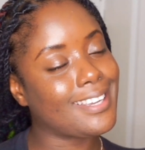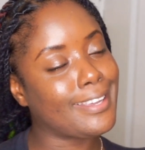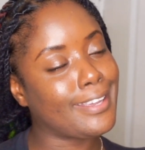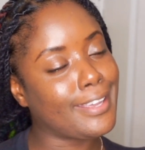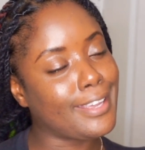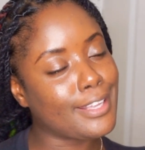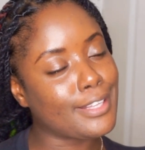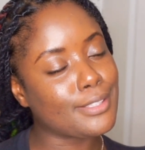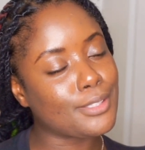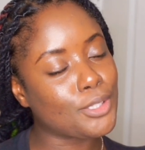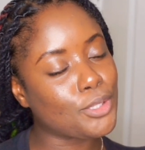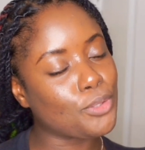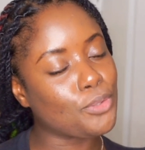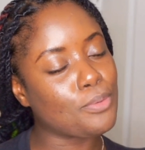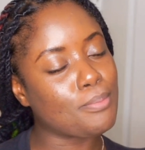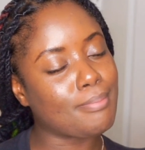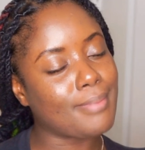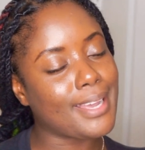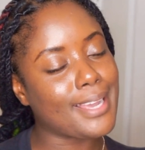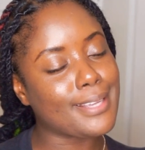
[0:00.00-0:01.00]
into
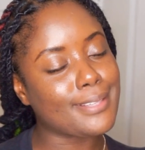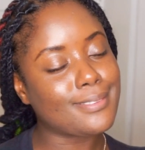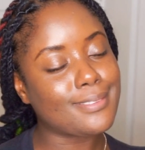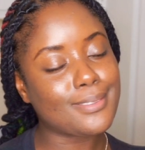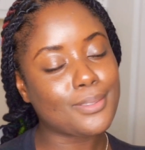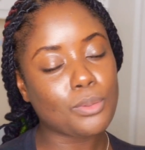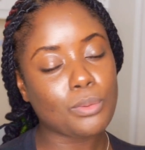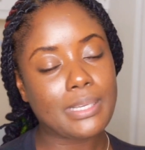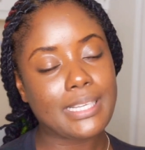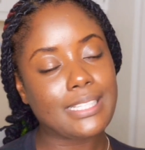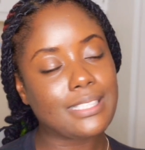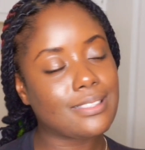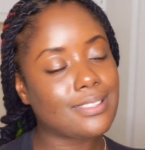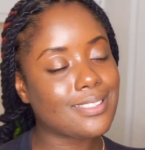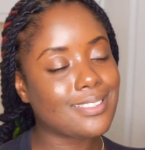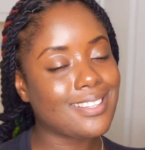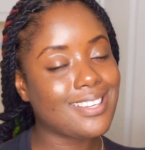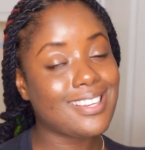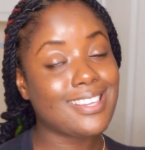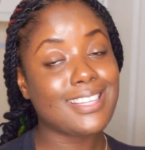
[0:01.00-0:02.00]
my sweet,
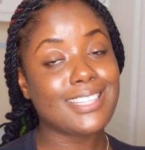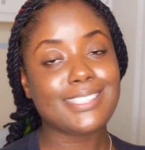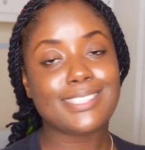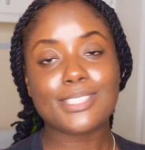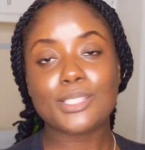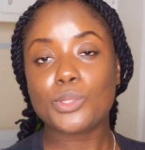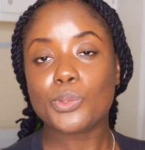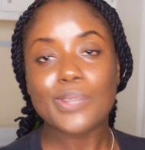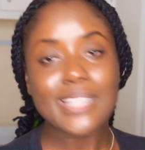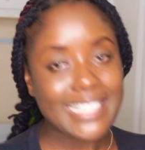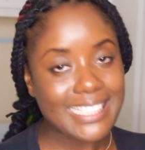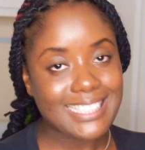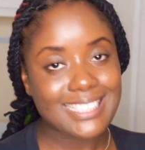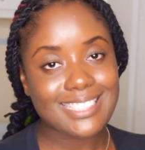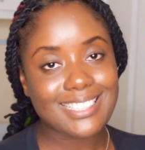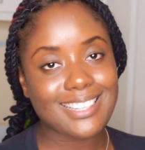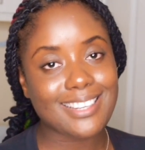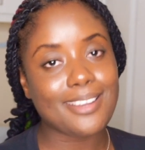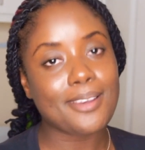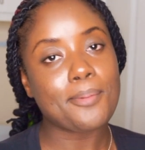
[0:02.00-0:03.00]
sweet
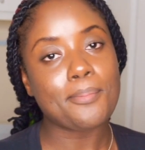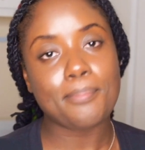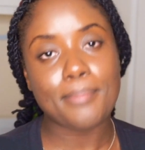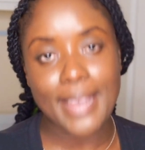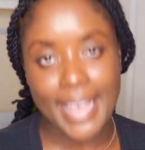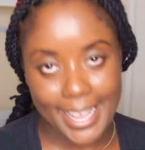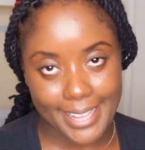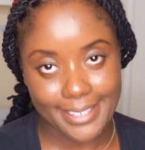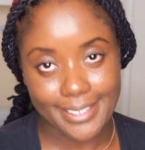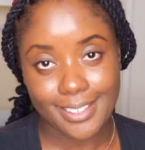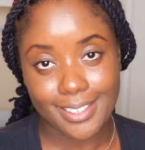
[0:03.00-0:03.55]
bed.